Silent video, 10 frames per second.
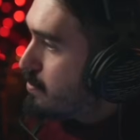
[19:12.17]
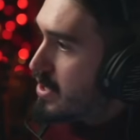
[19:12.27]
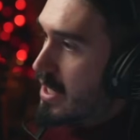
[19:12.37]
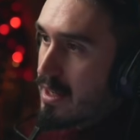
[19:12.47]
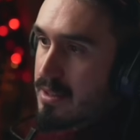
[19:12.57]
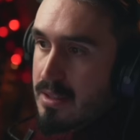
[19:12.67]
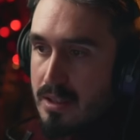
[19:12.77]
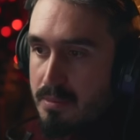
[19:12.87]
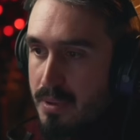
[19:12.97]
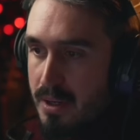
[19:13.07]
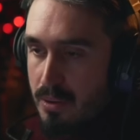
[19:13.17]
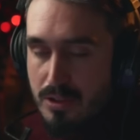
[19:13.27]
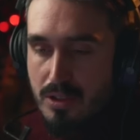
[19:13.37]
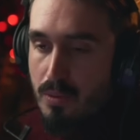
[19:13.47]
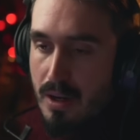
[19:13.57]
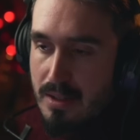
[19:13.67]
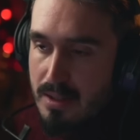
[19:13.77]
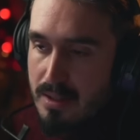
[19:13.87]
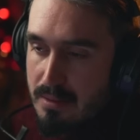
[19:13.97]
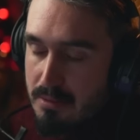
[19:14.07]
Pretty handy, but also quite
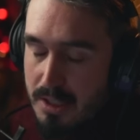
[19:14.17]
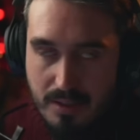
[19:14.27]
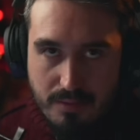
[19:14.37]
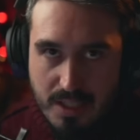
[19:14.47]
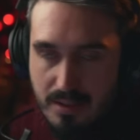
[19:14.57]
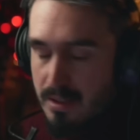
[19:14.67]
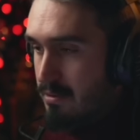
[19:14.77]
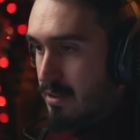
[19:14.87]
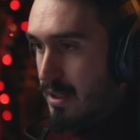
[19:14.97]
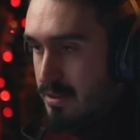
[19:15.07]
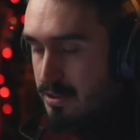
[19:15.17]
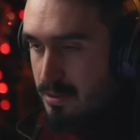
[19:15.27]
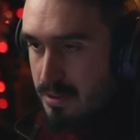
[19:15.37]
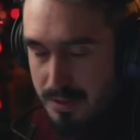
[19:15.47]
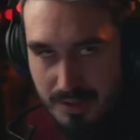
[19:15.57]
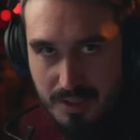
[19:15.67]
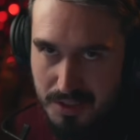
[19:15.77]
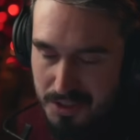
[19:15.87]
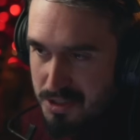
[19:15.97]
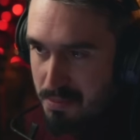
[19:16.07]
interesting, right? So
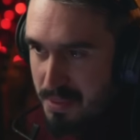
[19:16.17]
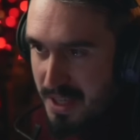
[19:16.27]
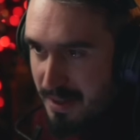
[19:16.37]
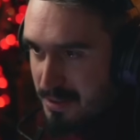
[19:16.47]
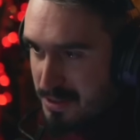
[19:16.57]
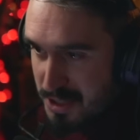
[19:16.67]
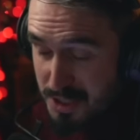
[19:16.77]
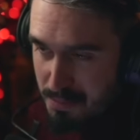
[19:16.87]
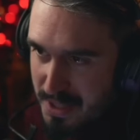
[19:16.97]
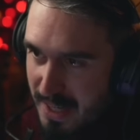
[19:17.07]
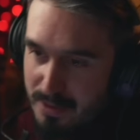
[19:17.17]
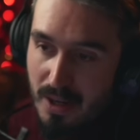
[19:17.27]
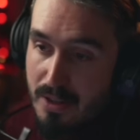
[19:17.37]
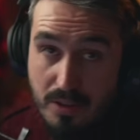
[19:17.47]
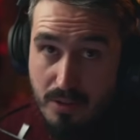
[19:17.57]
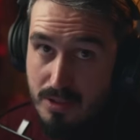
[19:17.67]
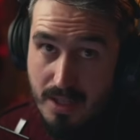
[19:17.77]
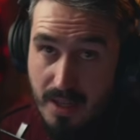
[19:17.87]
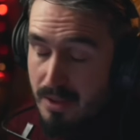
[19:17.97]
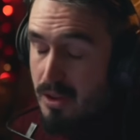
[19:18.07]
it's just a piano. It's just a piano. I don't use
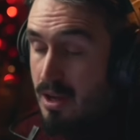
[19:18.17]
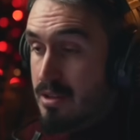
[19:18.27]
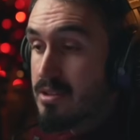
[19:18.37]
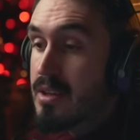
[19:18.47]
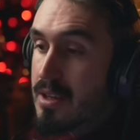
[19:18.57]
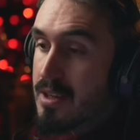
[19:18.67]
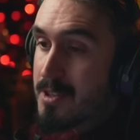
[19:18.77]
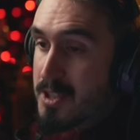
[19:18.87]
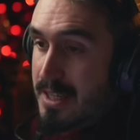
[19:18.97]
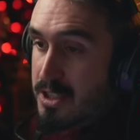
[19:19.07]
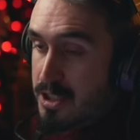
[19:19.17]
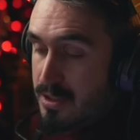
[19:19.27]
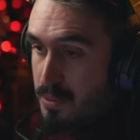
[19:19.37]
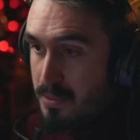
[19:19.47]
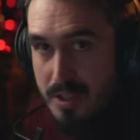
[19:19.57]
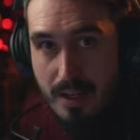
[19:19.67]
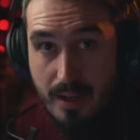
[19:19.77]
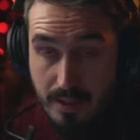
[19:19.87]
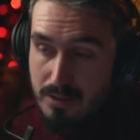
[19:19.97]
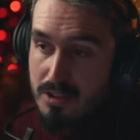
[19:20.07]
any other sketching tools. I
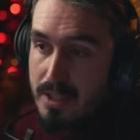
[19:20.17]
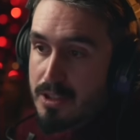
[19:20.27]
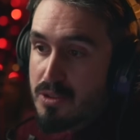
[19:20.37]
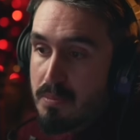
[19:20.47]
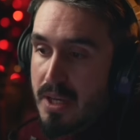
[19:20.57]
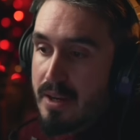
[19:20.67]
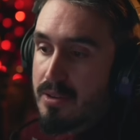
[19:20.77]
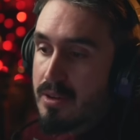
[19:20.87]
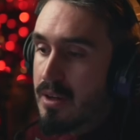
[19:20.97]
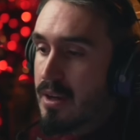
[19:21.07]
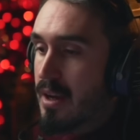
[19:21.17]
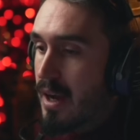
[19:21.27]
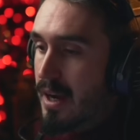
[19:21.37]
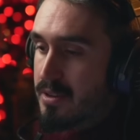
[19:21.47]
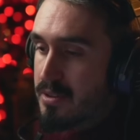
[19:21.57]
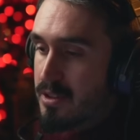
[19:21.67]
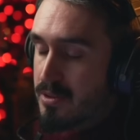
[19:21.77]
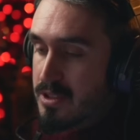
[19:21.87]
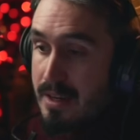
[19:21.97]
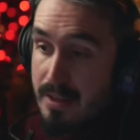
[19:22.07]
like to sketch on piano. I don't
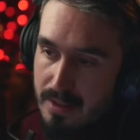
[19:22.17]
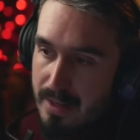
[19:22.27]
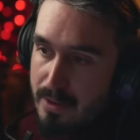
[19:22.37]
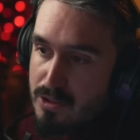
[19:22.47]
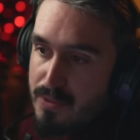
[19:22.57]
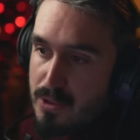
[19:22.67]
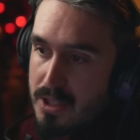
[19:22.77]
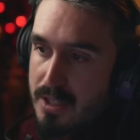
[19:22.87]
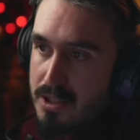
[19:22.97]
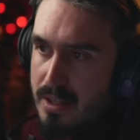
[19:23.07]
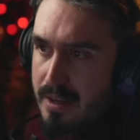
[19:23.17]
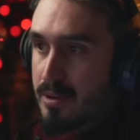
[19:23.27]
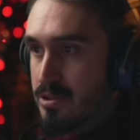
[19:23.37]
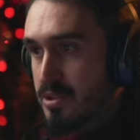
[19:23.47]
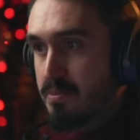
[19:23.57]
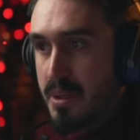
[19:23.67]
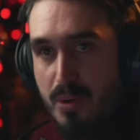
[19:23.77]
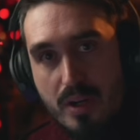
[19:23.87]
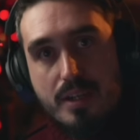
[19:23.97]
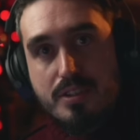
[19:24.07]
use anything else for sketching. I know some
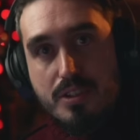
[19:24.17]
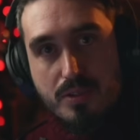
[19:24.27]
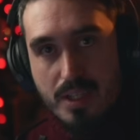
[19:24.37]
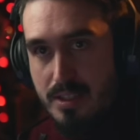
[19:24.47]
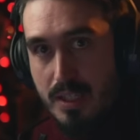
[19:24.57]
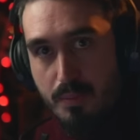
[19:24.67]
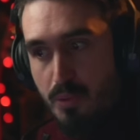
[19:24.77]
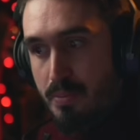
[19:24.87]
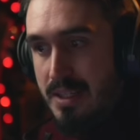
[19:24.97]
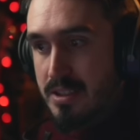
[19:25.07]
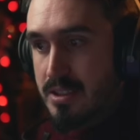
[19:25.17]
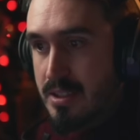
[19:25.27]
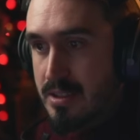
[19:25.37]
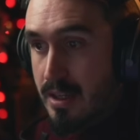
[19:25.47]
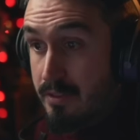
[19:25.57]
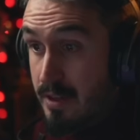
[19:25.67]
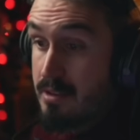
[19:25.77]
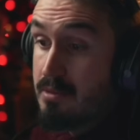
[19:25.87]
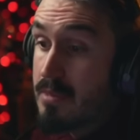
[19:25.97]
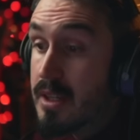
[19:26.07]
people like to use ensemble patches and stuff,
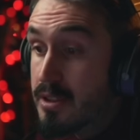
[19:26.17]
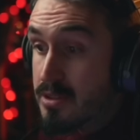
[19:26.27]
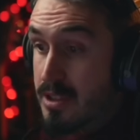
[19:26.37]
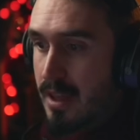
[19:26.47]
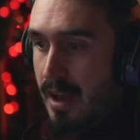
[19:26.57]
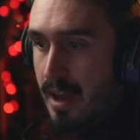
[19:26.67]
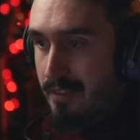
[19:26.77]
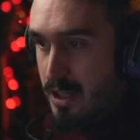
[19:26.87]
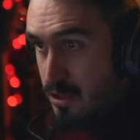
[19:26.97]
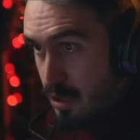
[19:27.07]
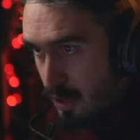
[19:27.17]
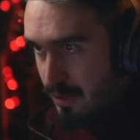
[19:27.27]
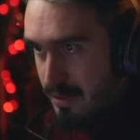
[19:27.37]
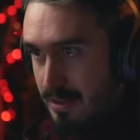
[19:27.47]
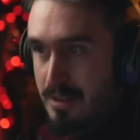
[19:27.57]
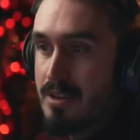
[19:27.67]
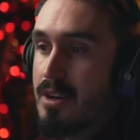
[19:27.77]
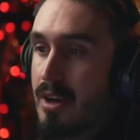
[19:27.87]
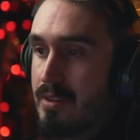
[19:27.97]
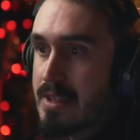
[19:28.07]
and you see that I have a ton
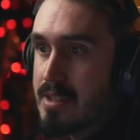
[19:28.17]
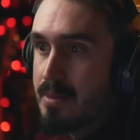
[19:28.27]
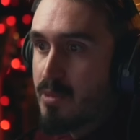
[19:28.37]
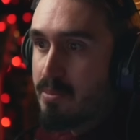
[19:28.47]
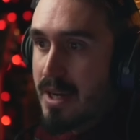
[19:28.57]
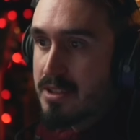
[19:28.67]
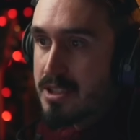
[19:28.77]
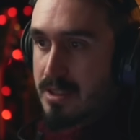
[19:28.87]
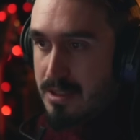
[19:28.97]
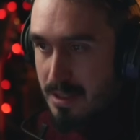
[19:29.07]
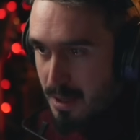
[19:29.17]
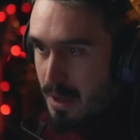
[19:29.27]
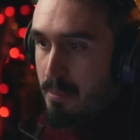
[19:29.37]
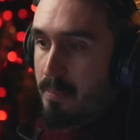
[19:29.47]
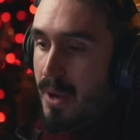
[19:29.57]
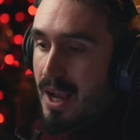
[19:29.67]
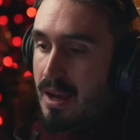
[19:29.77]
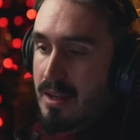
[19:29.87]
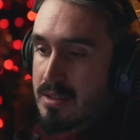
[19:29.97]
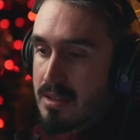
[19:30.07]
of ensemble patches,
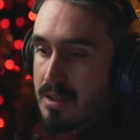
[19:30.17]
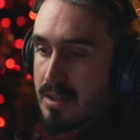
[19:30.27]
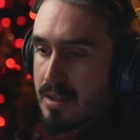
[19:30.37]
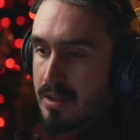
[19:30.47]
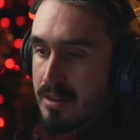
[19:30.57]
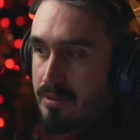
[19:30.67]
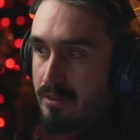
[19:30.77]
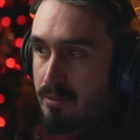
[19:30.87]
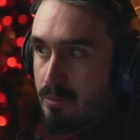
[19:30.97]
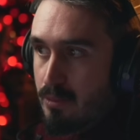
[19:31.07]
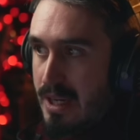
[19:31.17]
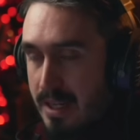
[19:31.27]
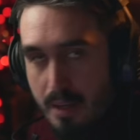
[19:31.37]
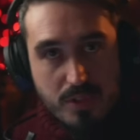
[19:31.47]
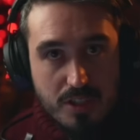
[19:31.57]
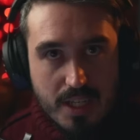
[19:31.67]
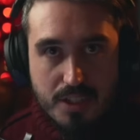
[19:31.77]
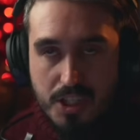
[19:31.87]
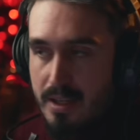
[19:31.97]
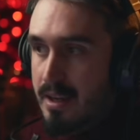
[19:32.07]
but when it comes to
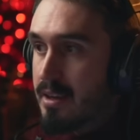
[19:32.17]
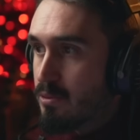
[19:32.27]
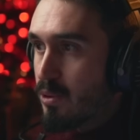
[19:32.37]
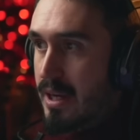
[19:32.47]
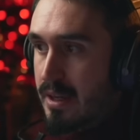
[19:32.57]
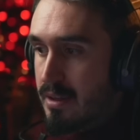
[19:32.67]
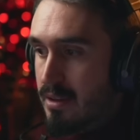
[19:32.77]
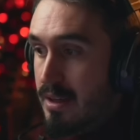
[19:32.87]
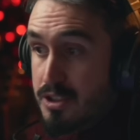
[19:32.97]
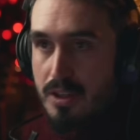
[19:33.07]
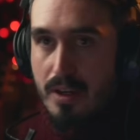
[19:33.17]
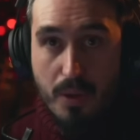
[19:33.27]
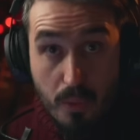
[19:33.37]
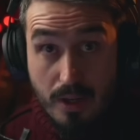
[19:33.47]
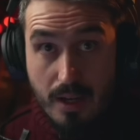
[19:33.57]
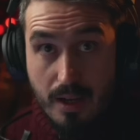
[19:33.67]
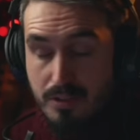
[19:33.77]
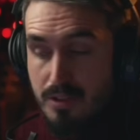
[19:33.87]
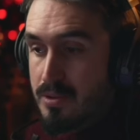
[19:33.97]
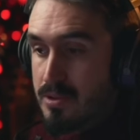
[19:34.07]
sketching, I quite literally only like
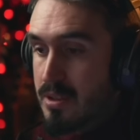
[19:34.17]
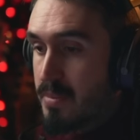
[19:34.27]
to use the